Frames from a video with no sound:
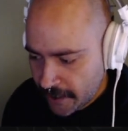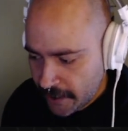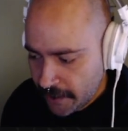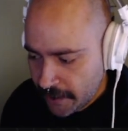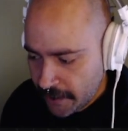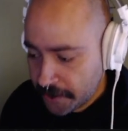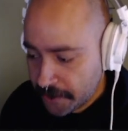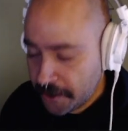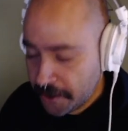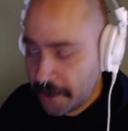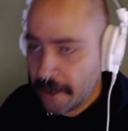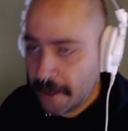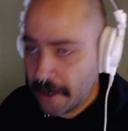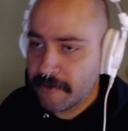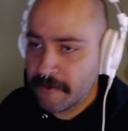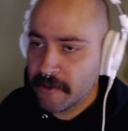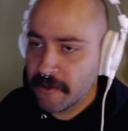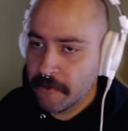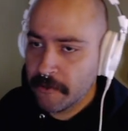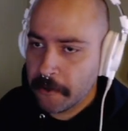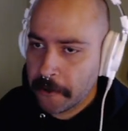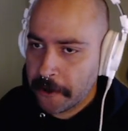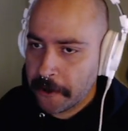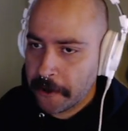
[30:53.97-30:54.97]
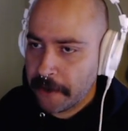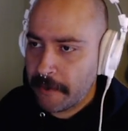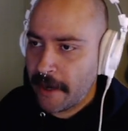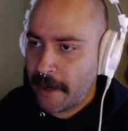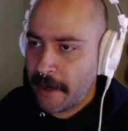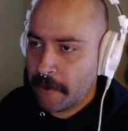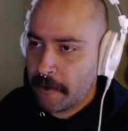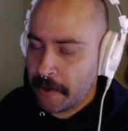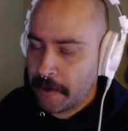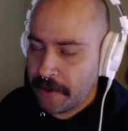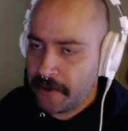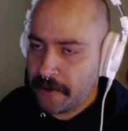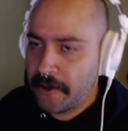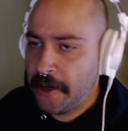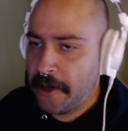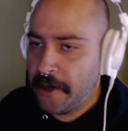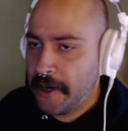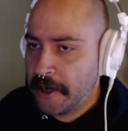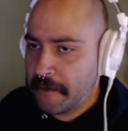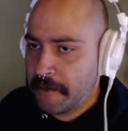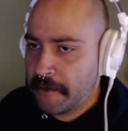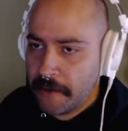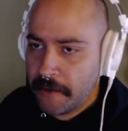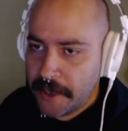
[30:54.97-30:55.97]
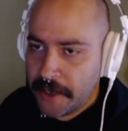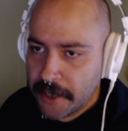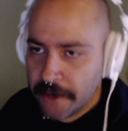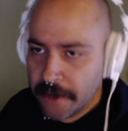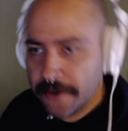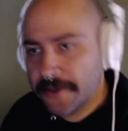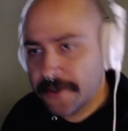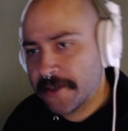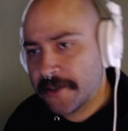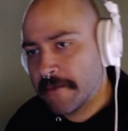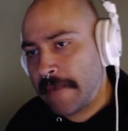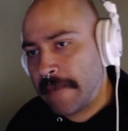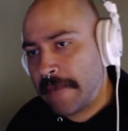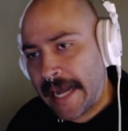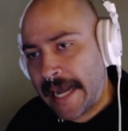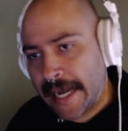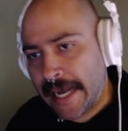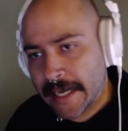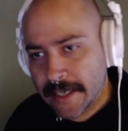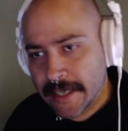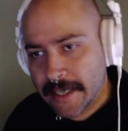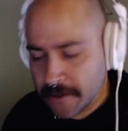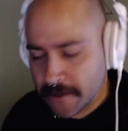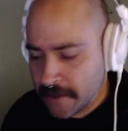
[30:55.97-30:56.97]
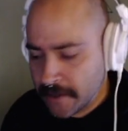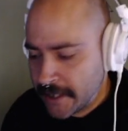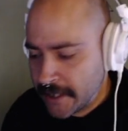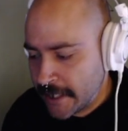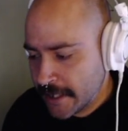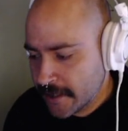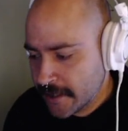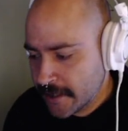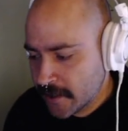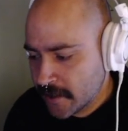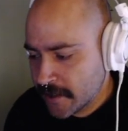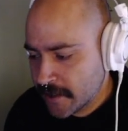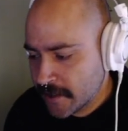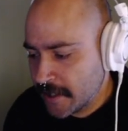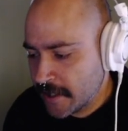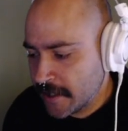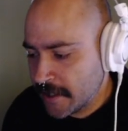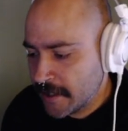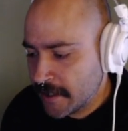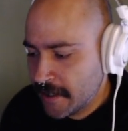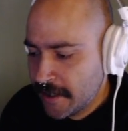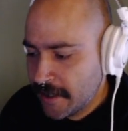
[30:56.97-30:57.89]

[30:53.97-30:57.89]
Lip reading: you don't have to worry about whether you're on Windows or Mac or Linux and